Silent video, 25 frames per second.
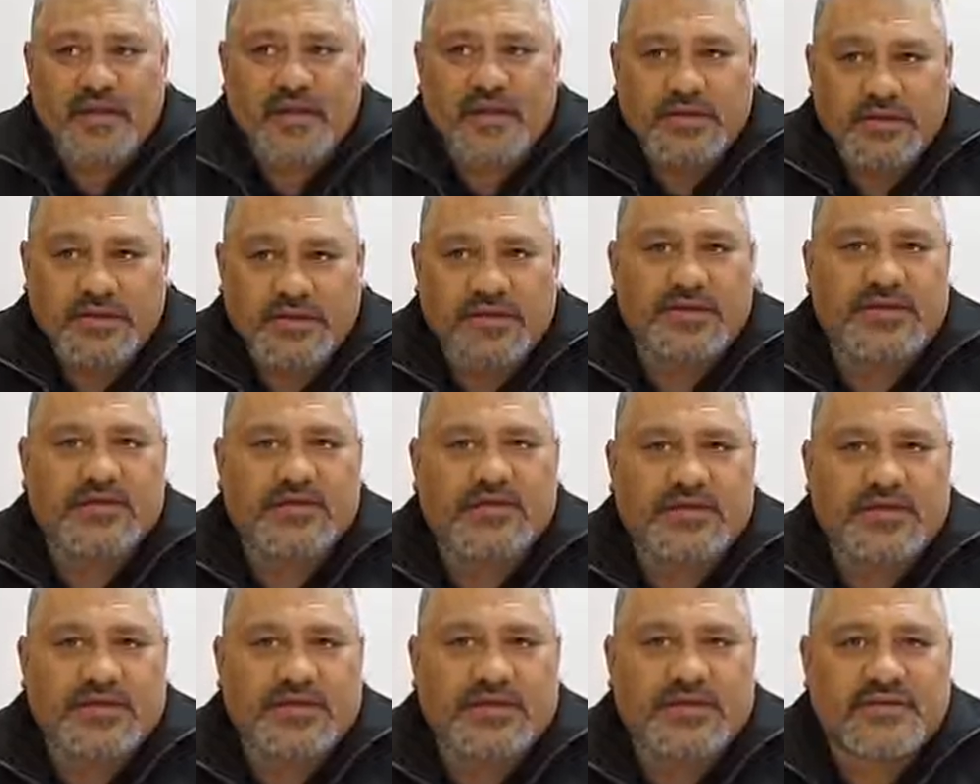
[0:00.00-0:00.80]
So
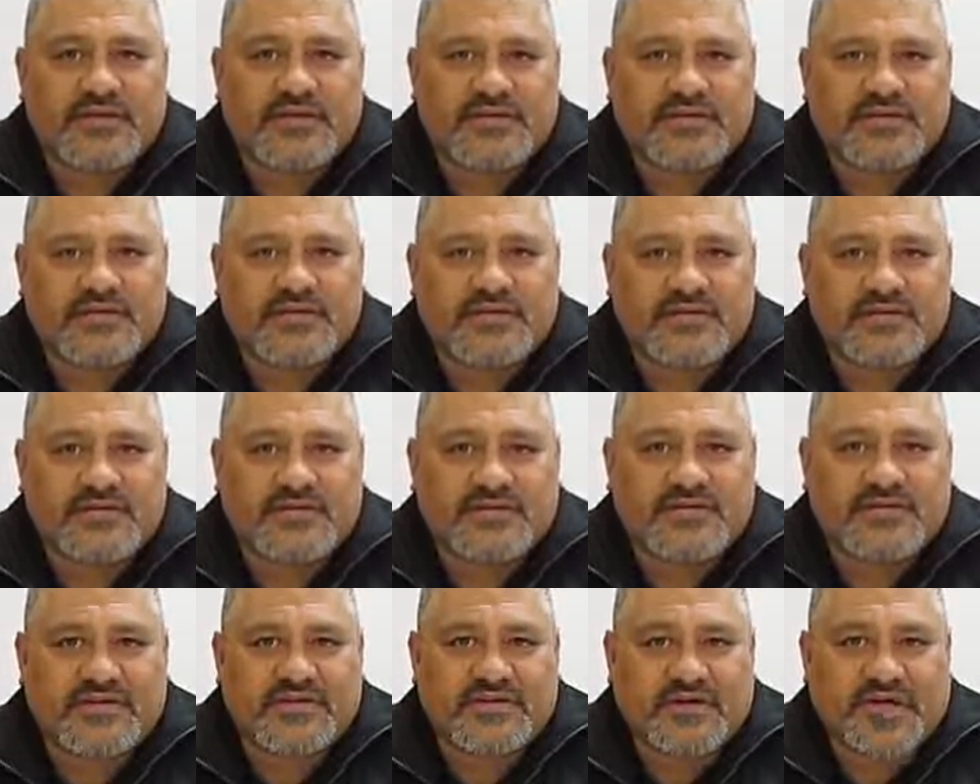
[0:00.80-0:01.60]
it's
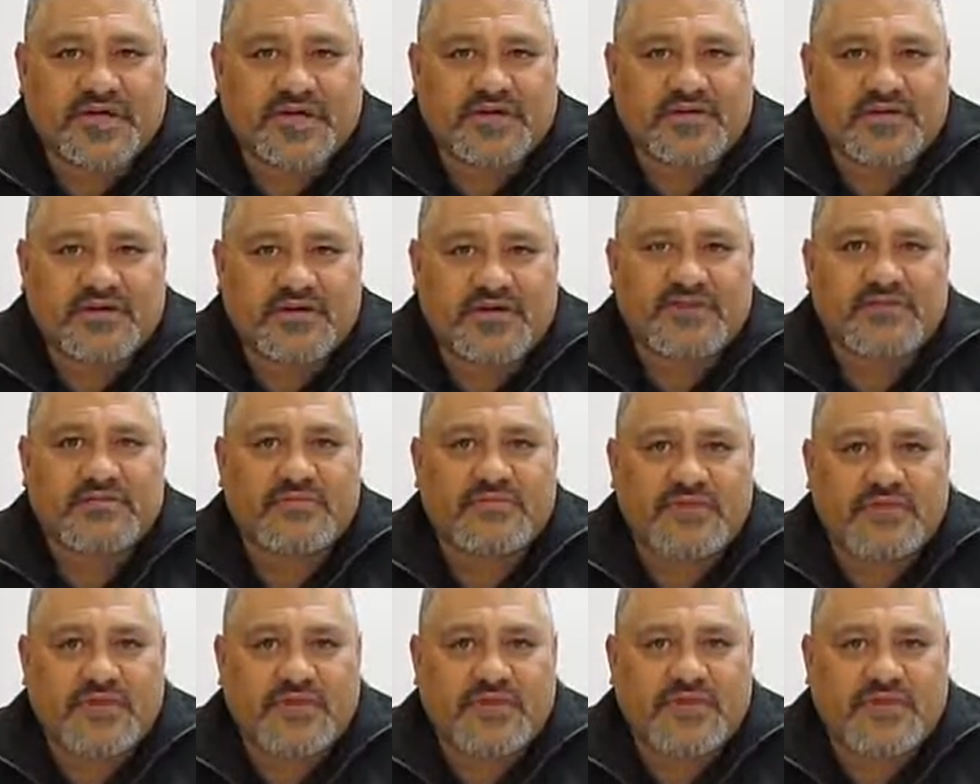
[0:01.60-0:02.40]
good to stay
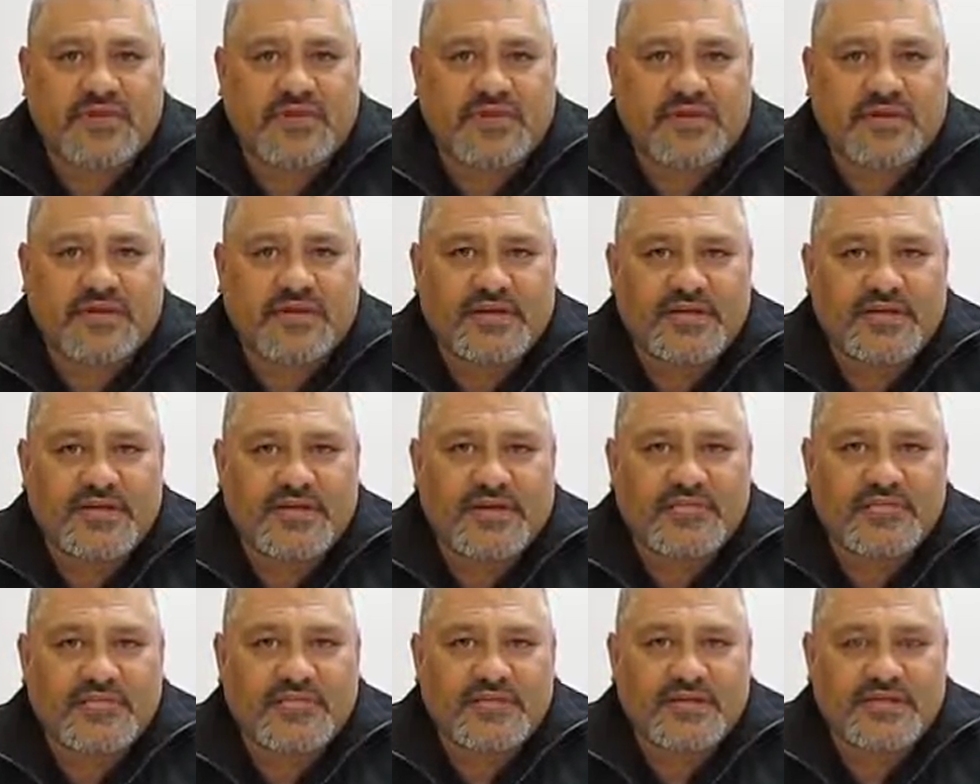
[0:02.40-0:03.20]
tight with everyone
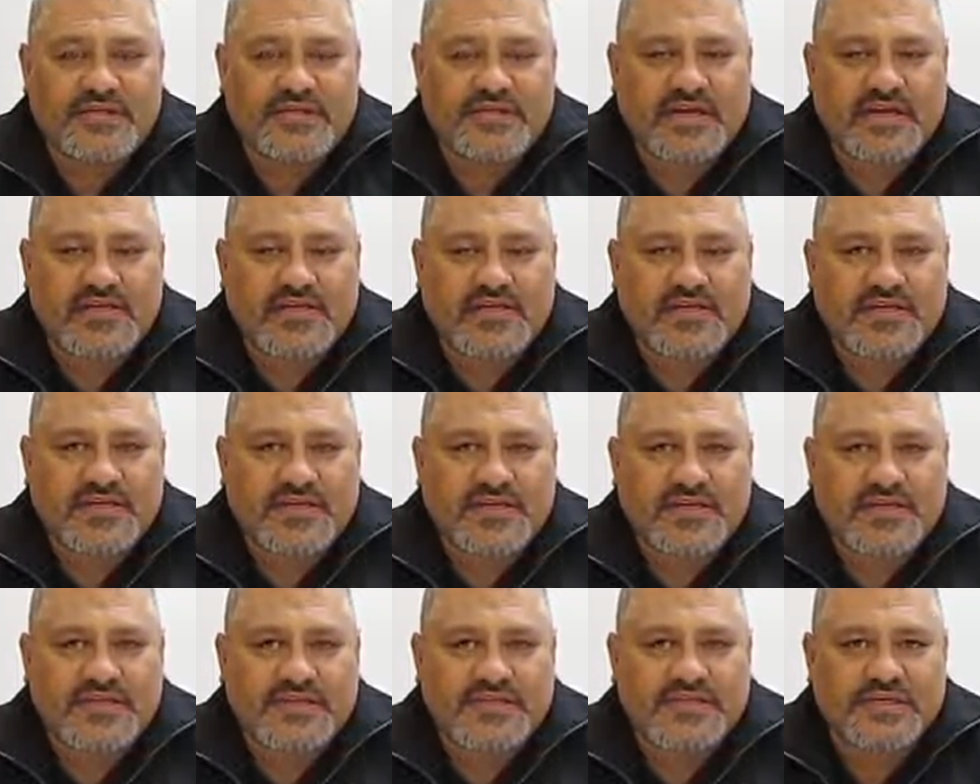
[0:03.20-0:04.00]
and see how
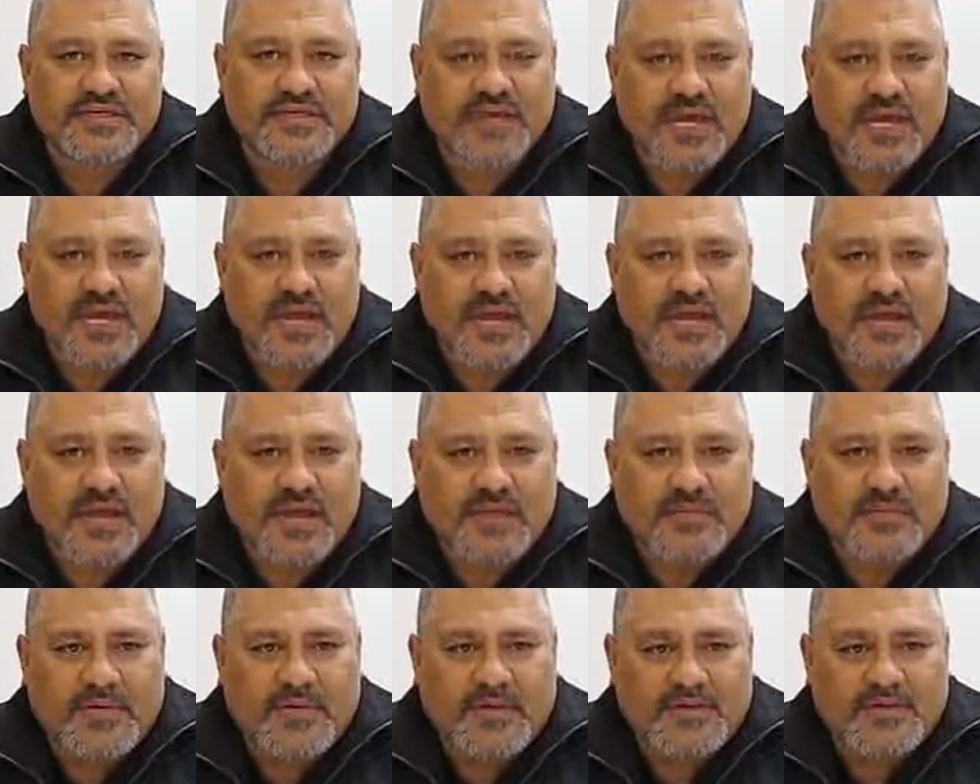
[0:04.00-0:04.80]
everyone is.
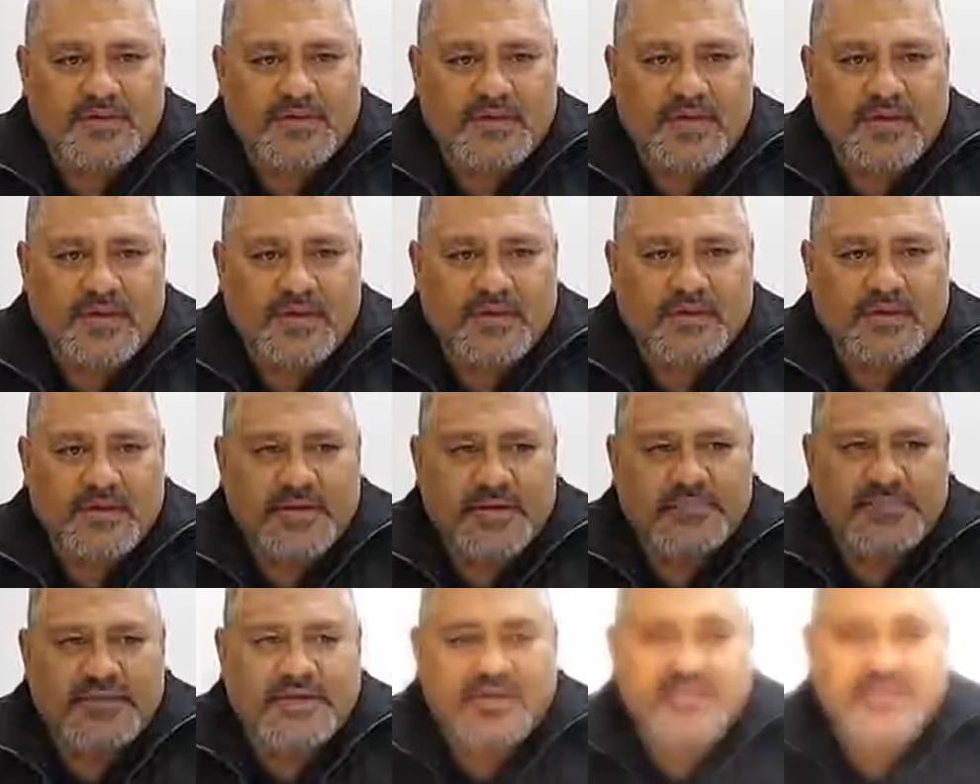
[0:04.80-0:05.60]
But that's
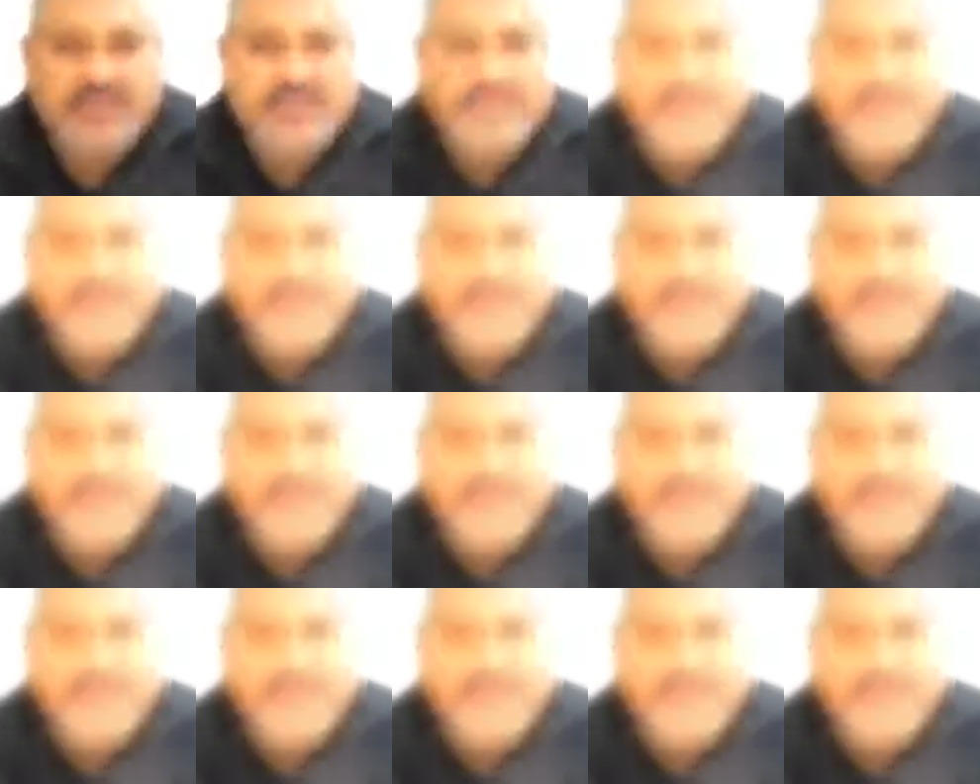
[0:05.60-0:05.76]
me.